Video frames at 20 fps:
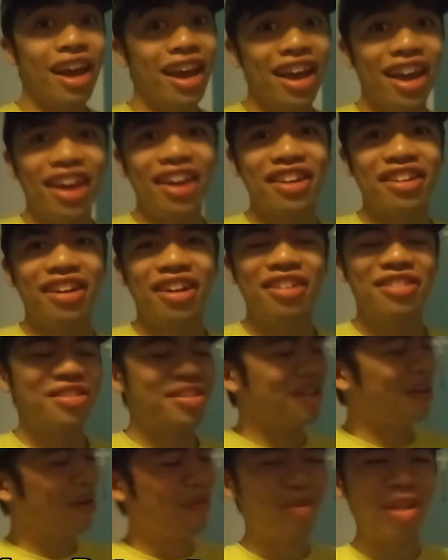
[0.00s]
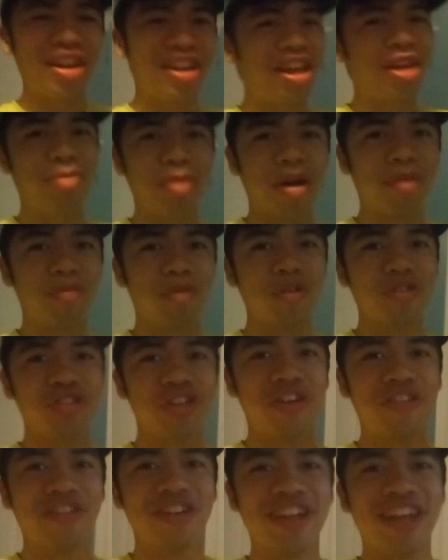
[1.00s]
Hey guys, I'm that K-pop boy
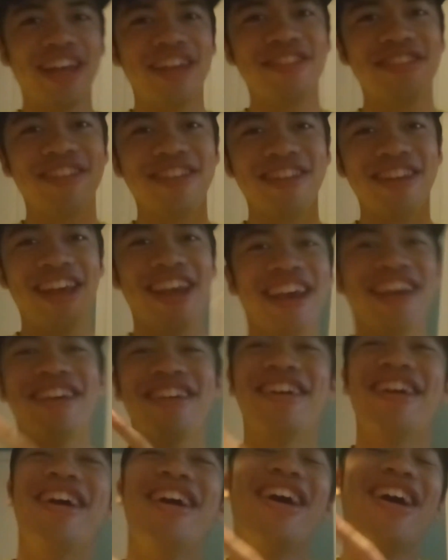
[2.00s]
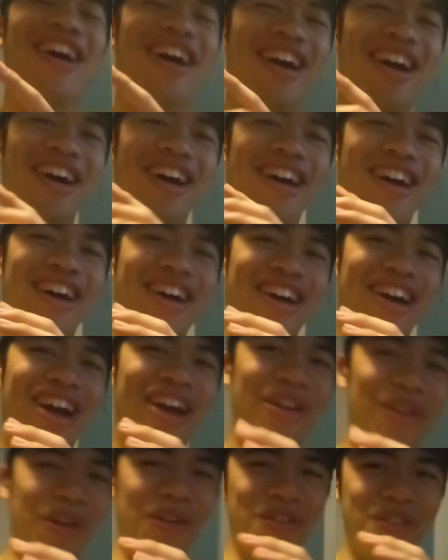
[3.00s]
Jaylen, and today
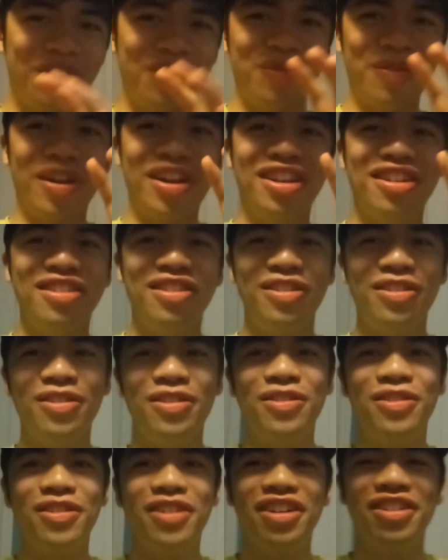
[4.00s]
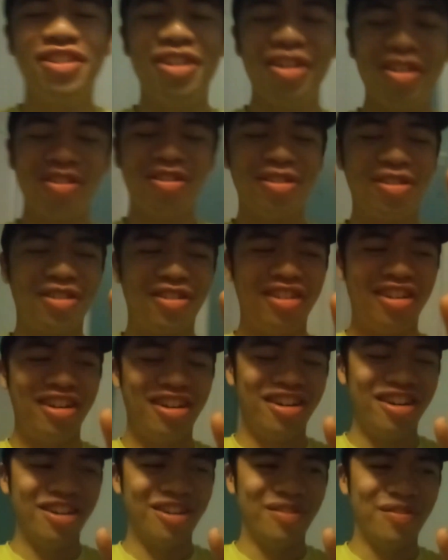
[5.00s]
I just ran into another
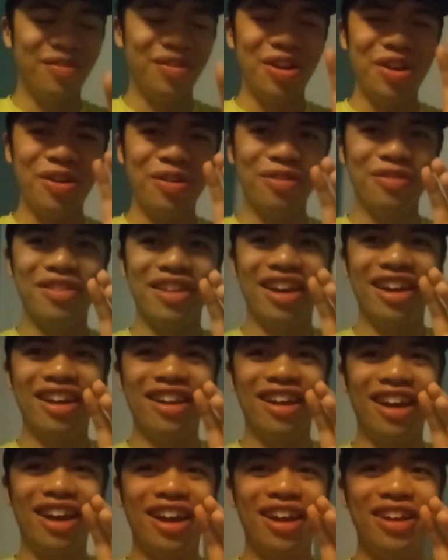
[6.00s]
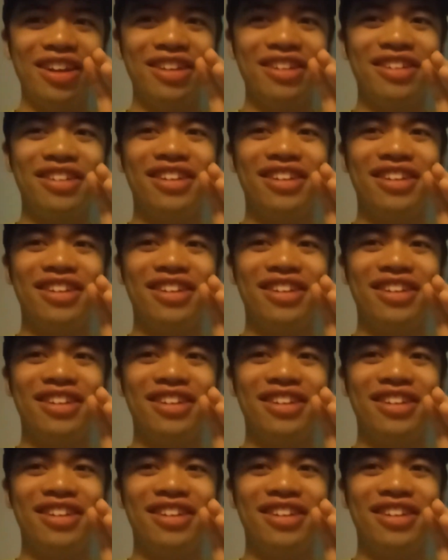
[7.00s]
video that I